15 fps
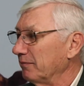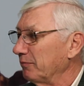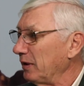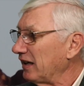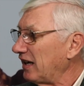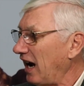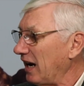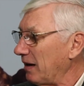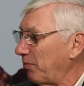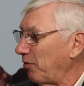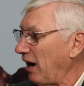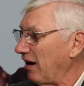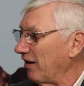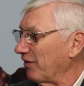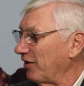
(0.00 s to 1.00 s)
been kind of
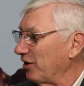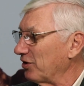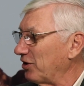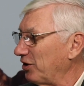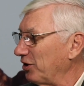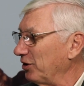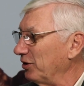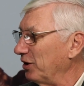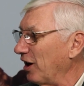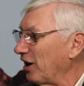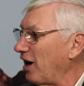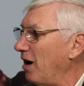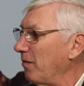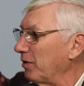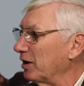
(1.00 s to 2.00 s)
proud of those 2
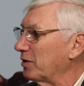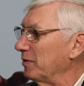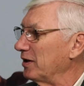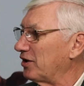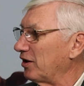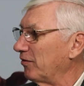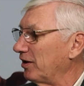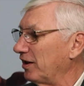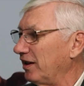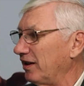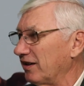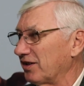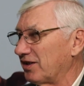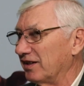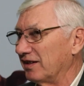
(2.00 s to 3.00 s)
accomplishments over the
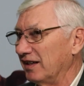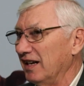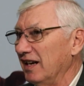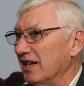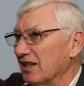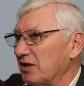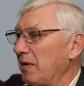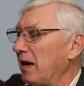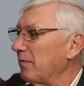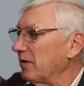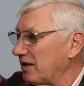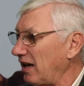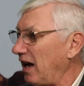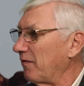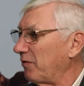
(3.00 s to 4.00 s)
years, and so maybe
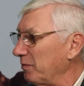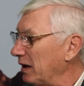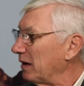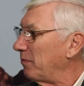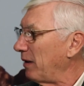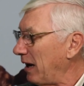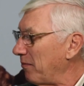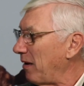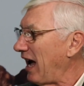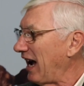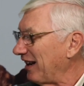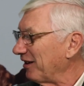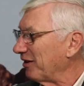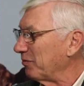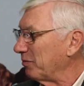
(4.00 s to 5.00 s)
it's time for me to pay back
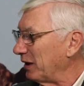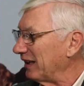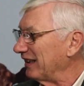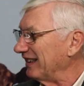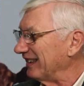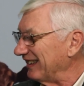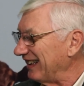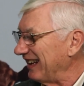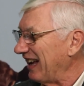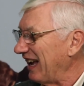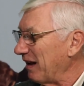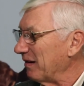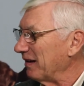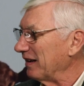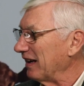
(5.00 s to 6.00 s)
a little bit
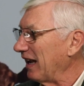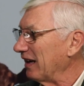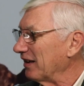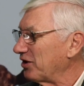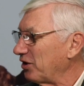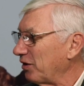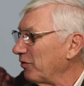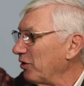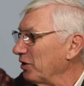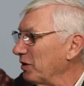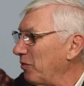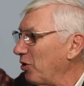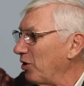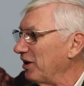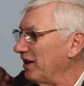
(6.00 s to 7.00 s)
and serve on the
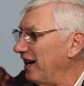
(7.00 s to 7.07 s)
board